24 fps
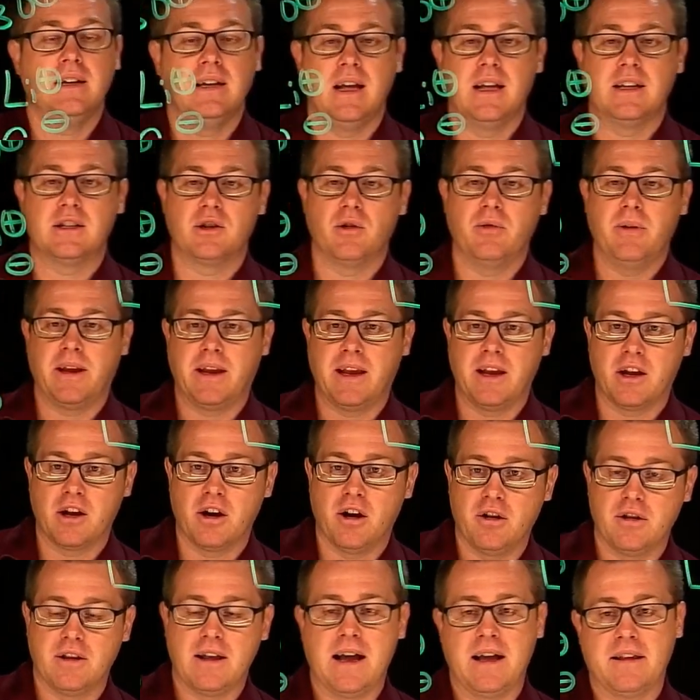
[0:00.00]
And so we can
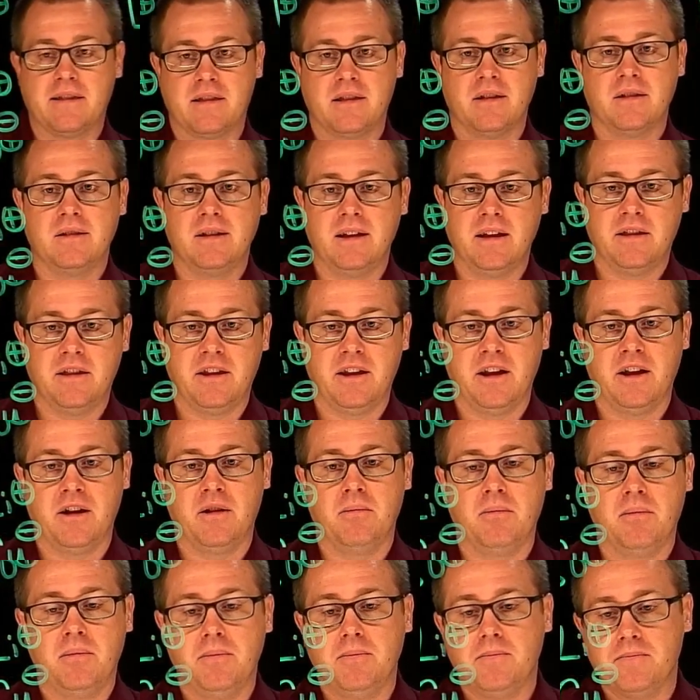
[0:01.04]
call that the
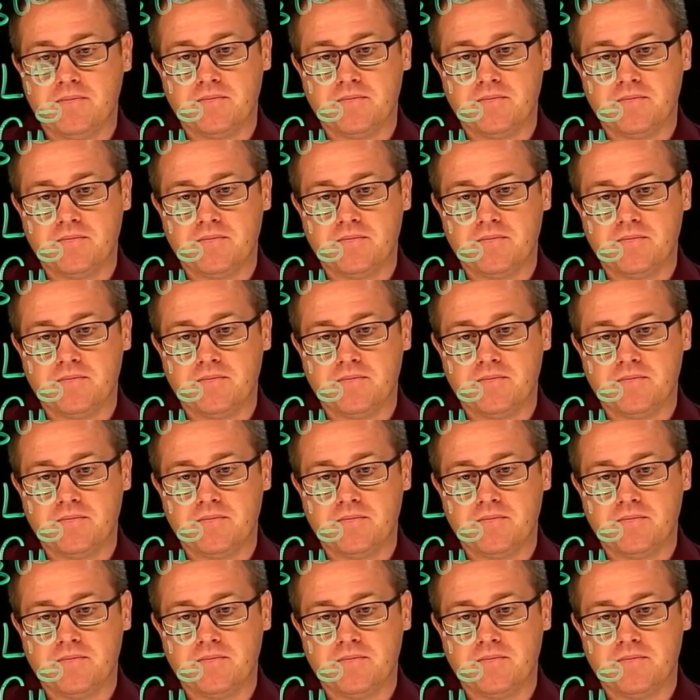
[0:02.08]
lithium